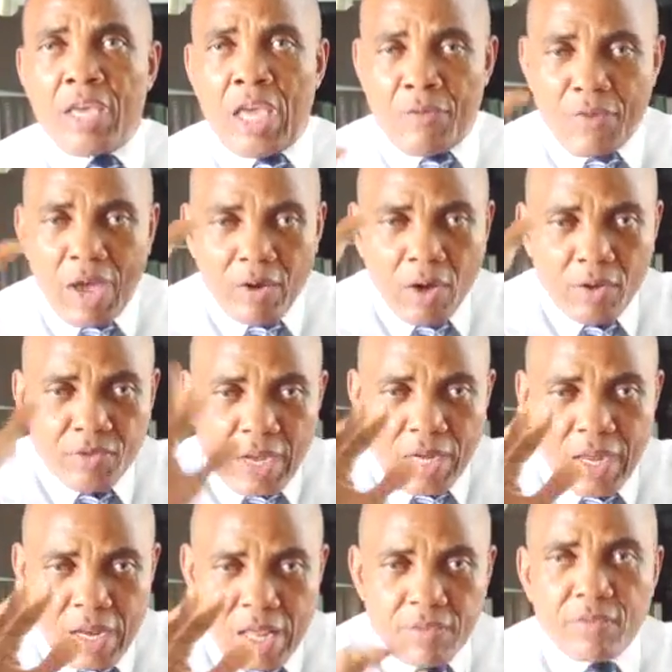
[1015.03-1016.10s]
If you are not
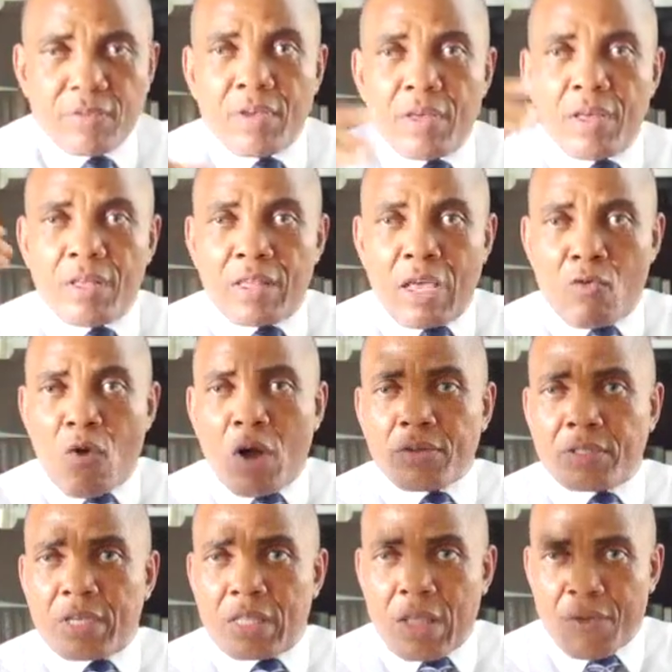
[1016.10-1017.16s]
taking it, the
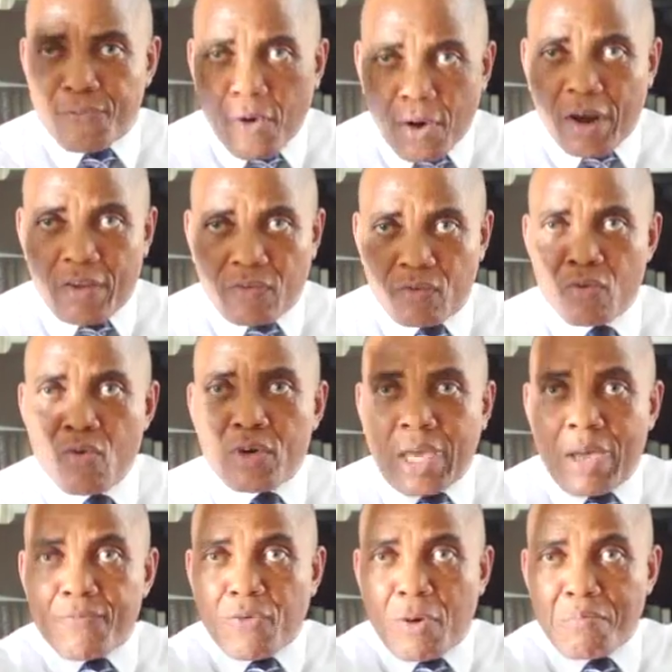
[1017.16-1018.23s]
ones in the forest who
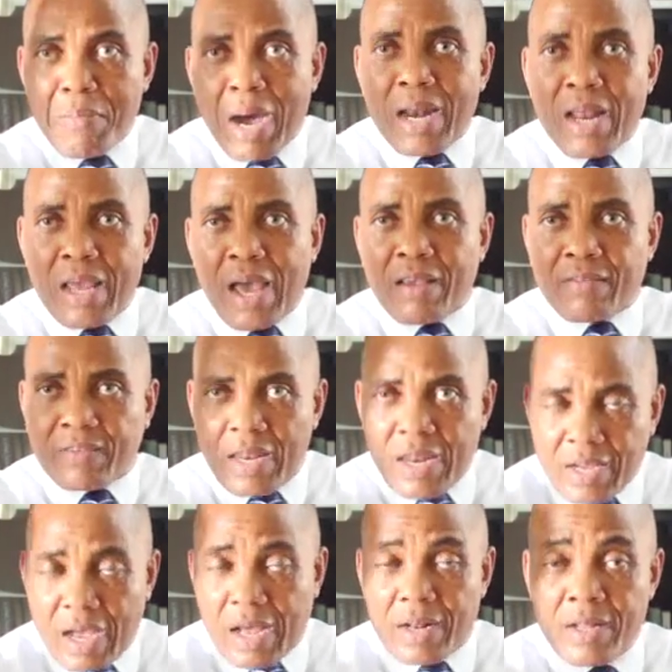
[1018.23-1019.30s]
came from Mali and
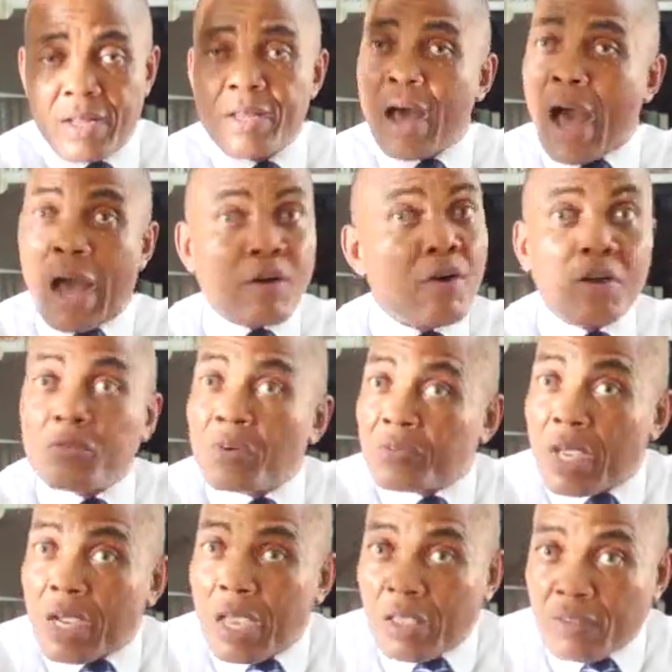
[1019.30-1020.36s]
Senegal are going to
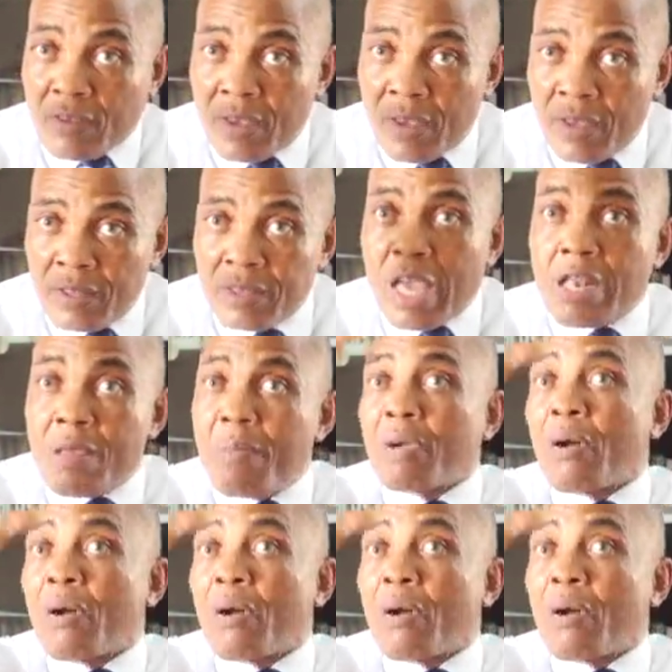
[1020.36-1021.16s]
take it. Then it